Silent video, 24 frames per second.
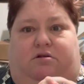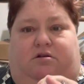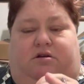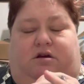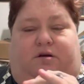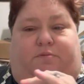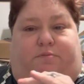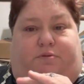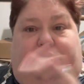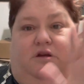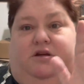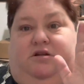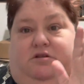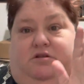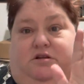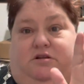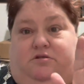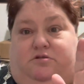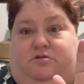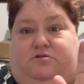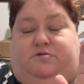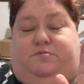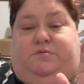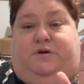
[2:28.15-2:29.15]
completely
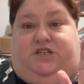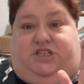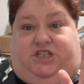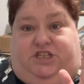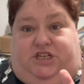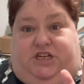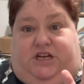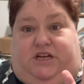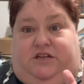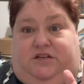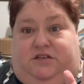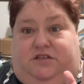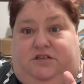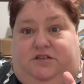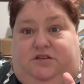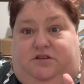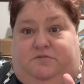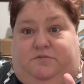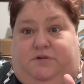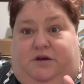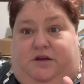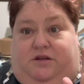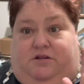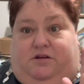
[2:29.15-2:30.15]
lose my shit. Excuse
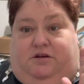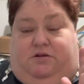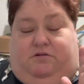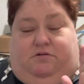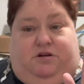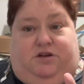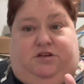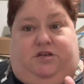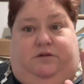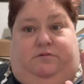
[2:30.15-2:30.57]
my language.